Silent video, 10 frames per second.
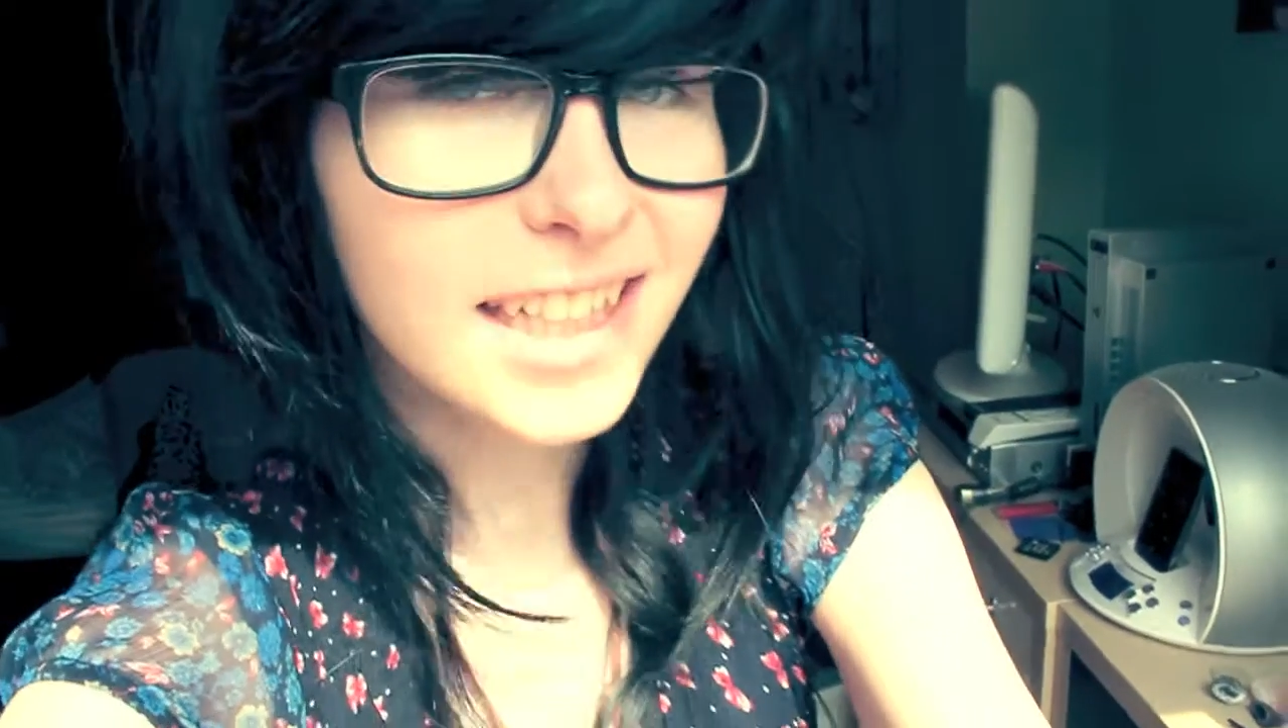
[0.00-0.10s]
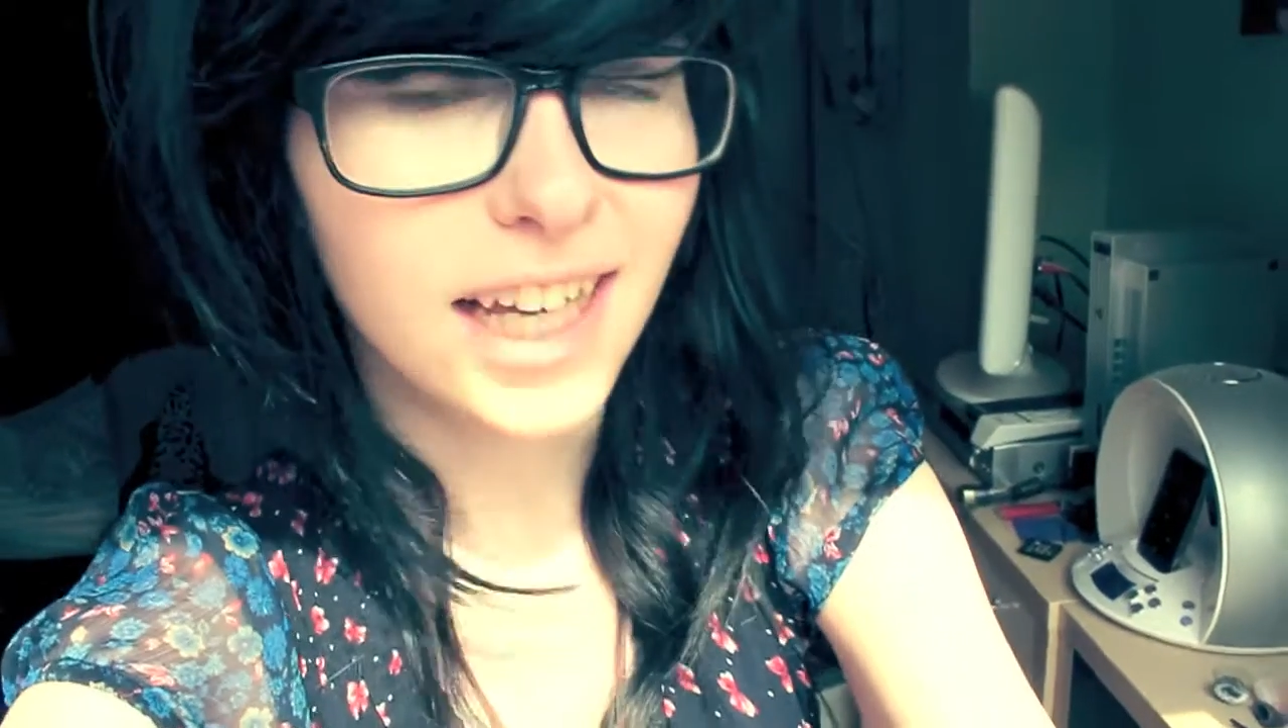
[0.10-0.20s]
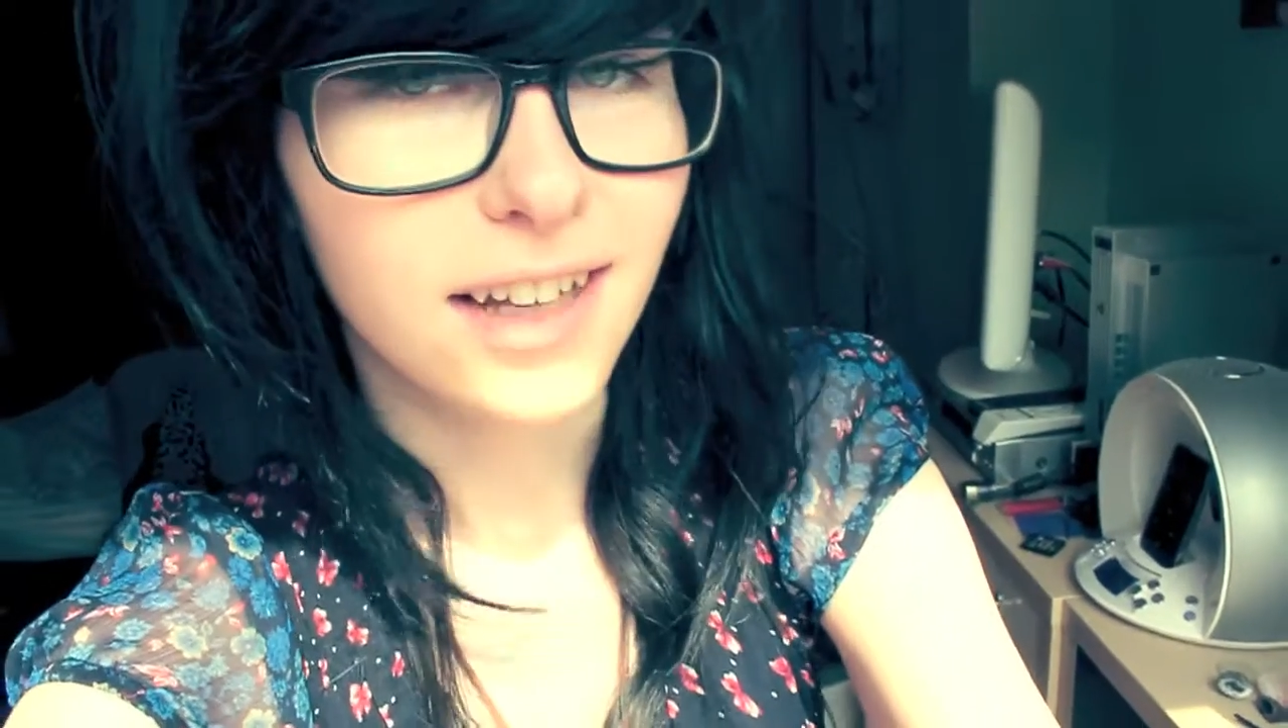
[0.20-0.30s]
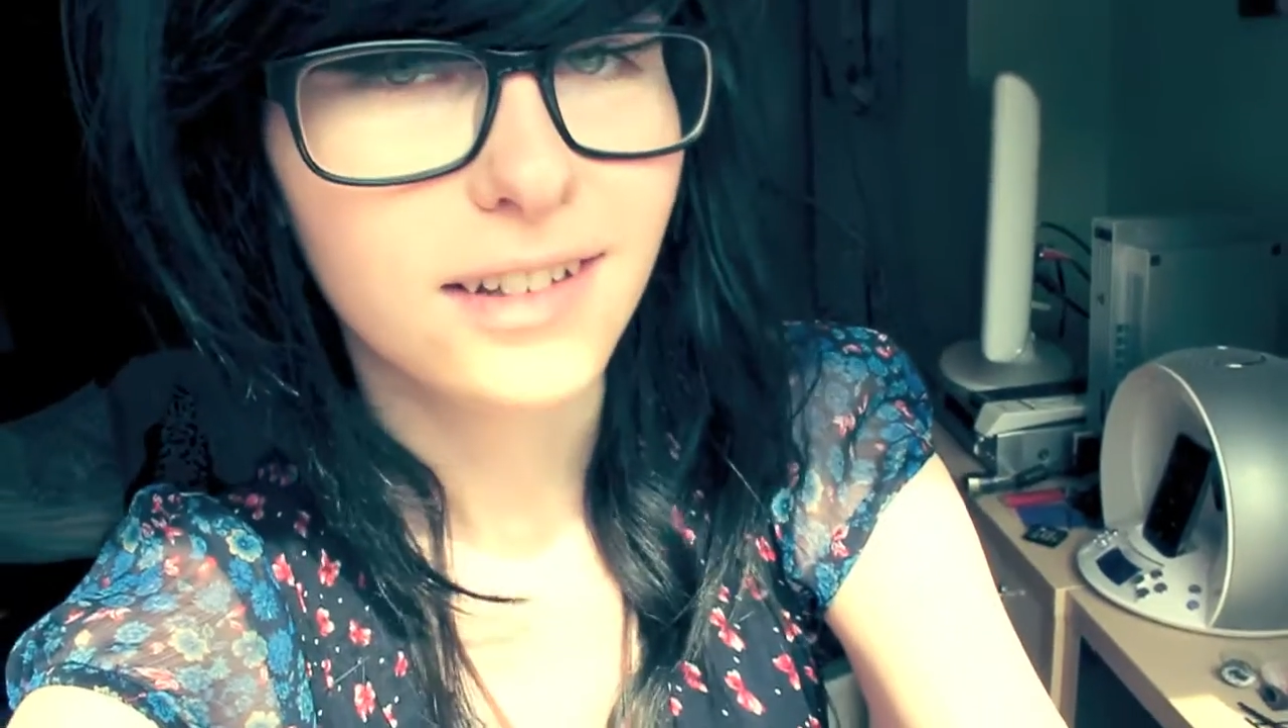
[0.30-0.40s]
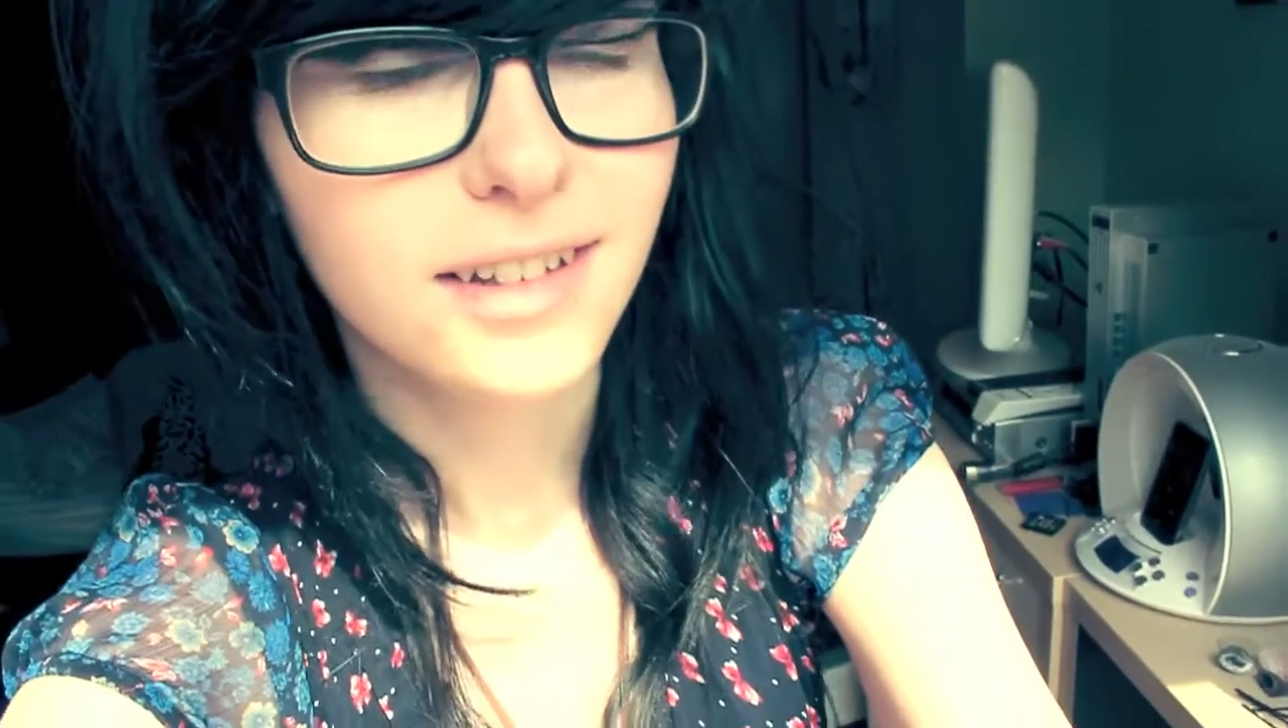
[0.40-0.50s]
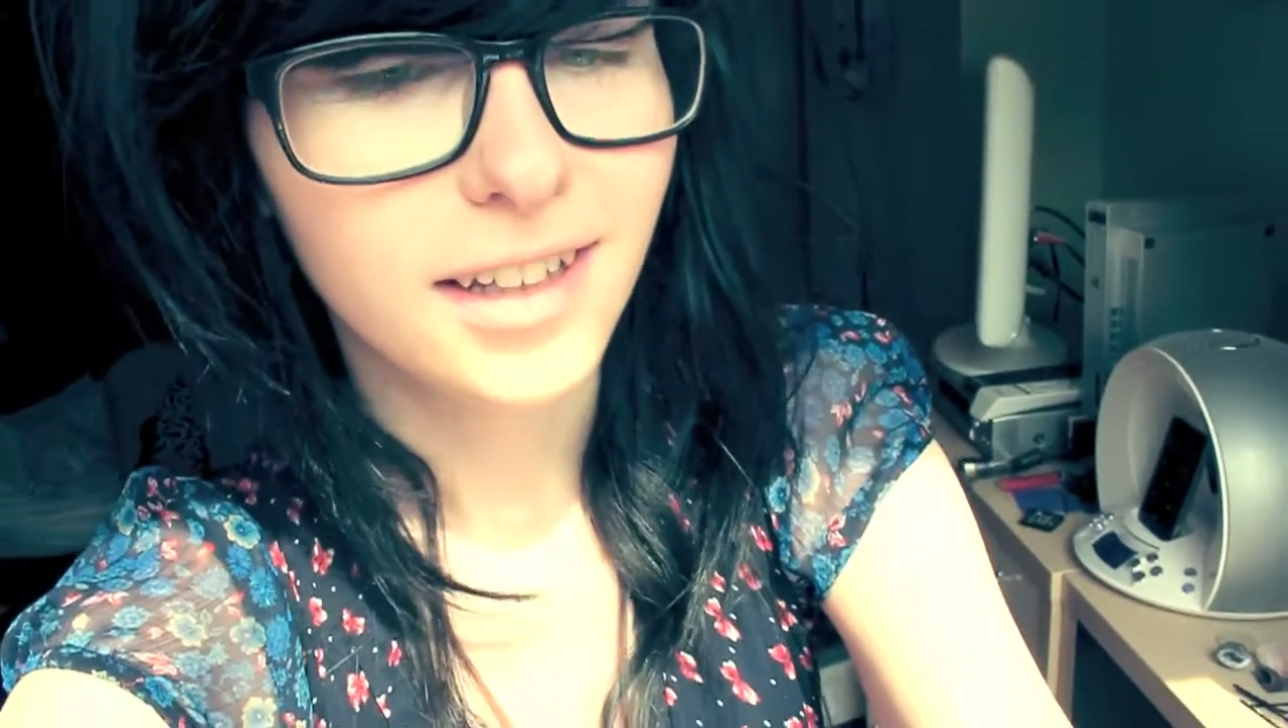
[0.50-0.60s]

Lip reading: Yeah.